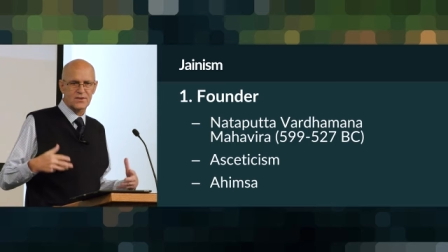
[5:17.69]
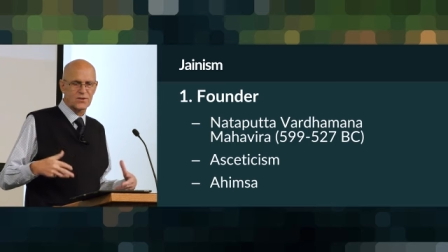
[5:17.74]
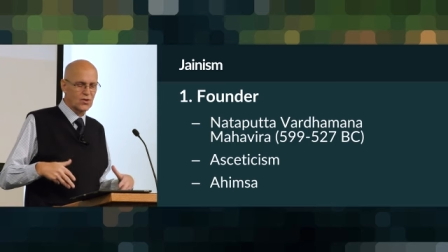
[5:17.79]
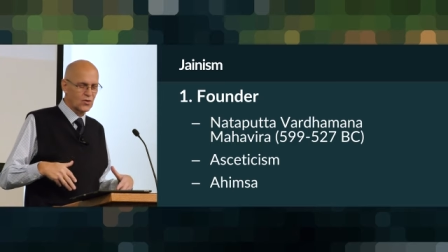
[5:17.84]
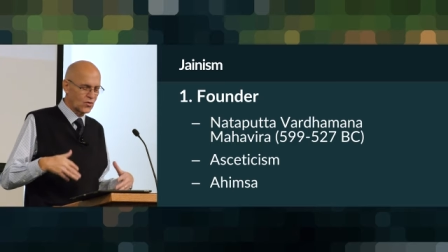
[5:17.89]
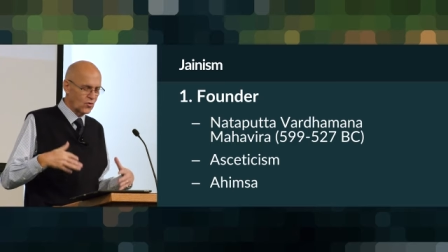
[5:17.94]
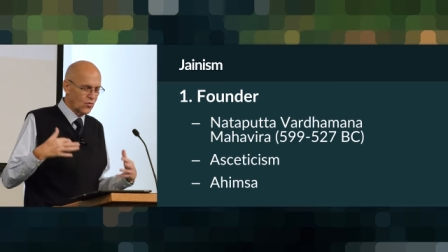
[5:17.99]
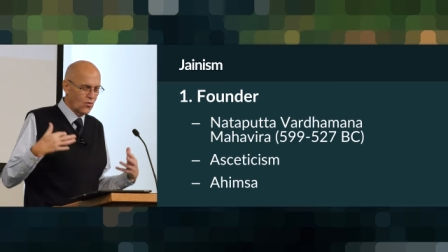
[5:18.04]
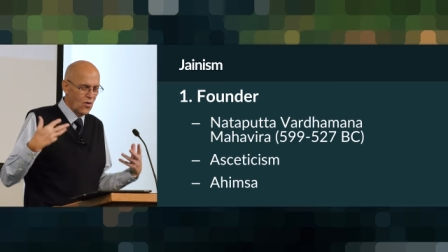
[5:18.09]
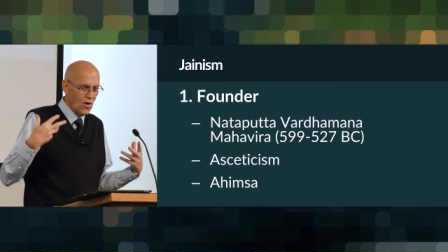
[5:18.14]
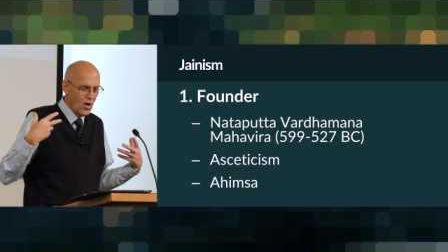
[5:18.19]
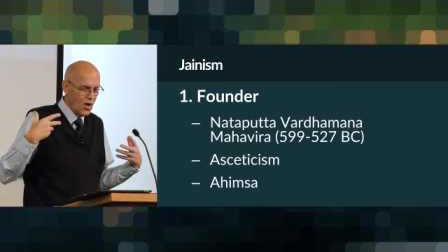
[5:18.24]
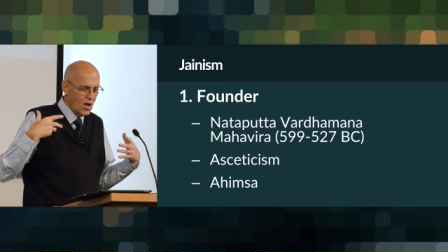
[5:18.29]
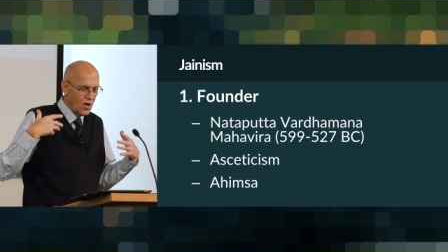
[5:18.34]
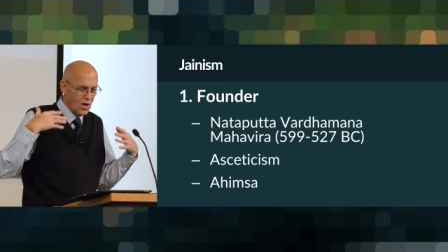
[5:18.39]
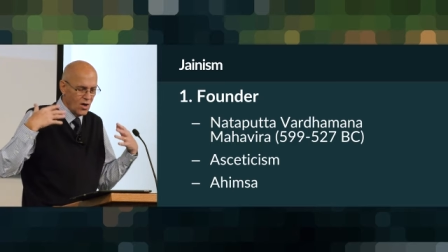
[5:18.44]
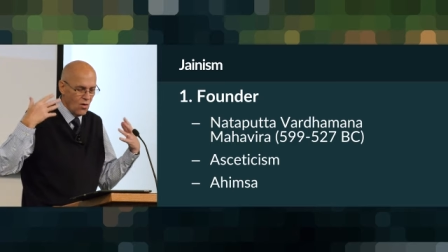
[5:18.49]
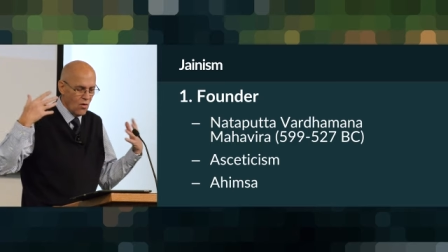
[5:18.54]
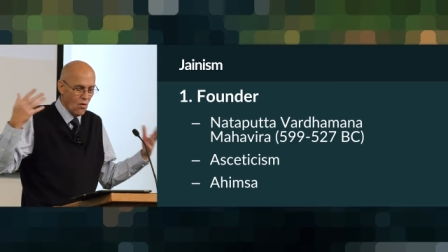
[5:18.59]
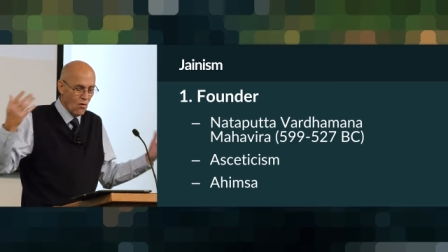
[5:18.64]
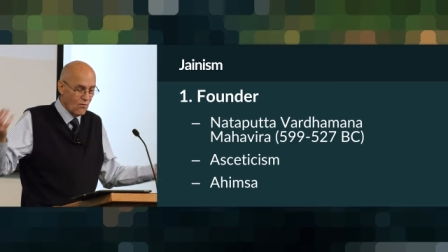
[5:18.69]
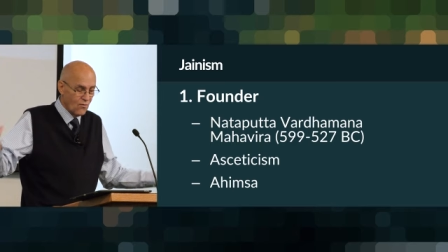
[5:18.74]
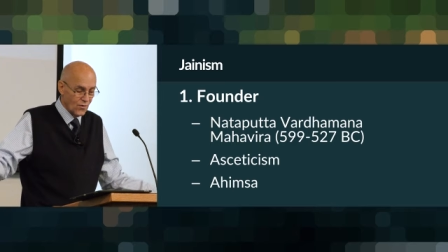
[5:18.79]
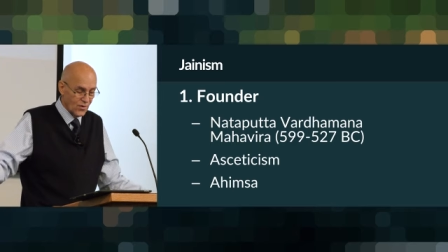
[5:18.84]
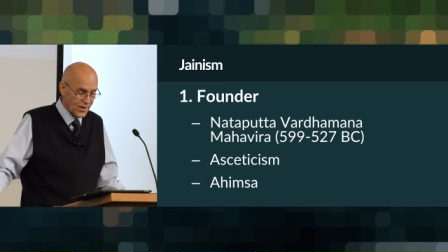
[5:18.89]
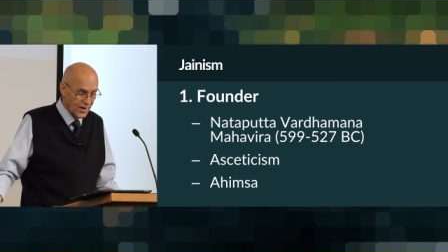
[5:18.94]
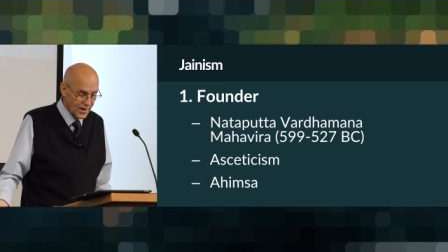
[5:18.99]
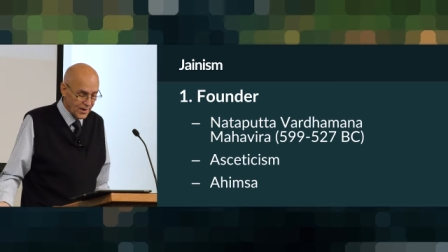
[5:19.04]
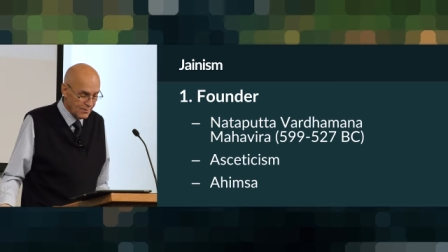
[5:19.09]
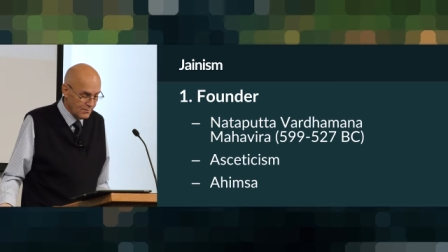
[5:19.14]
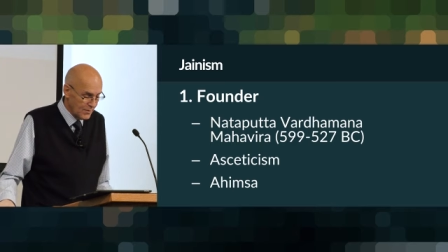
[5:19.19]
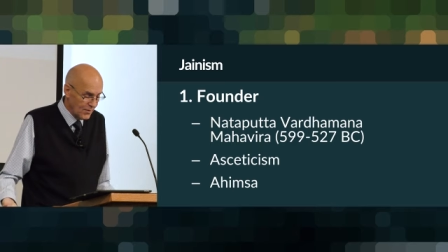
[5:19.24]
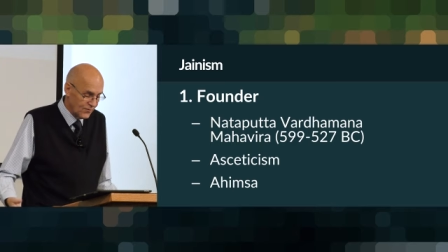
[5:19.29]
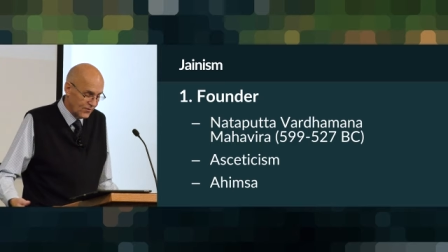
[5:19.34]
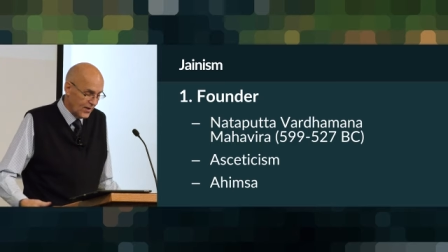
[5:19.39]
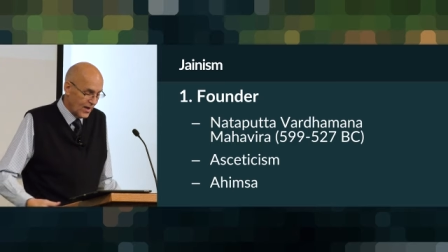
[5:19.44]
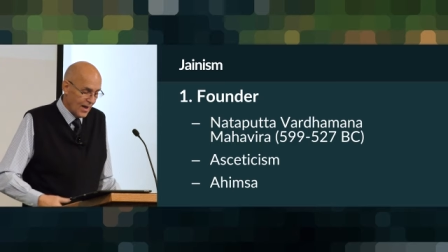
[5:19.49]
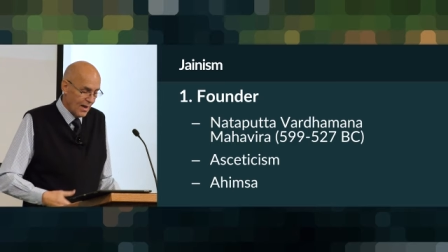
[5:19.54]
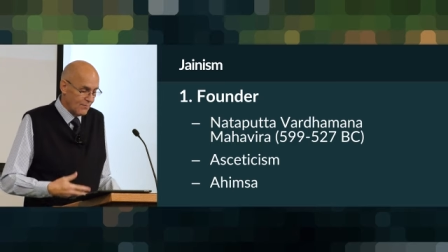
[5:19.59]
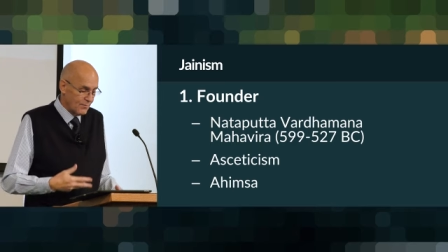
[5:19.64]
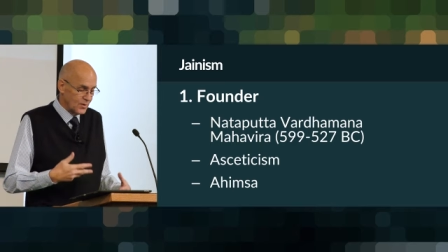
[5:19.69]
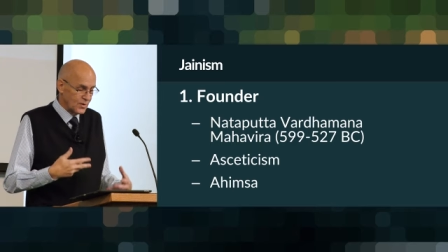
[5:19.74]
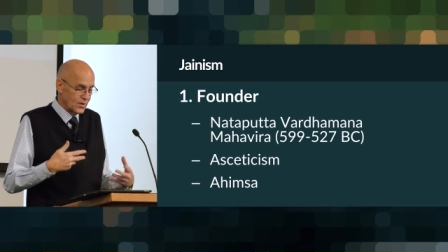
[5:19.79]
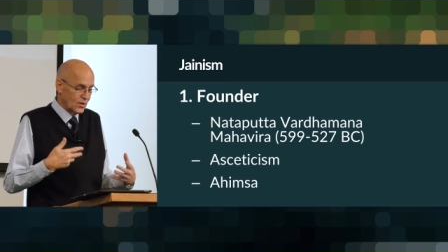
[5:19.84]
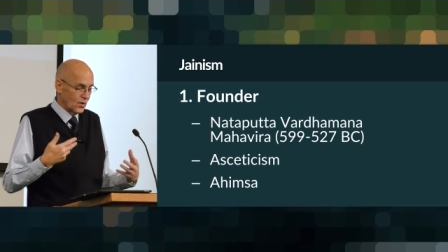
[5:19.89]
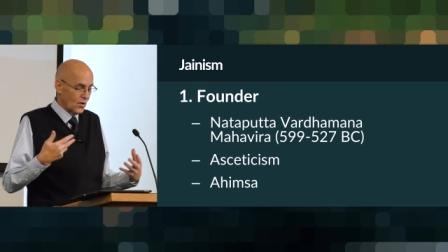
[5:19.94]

to crawl over him if they happened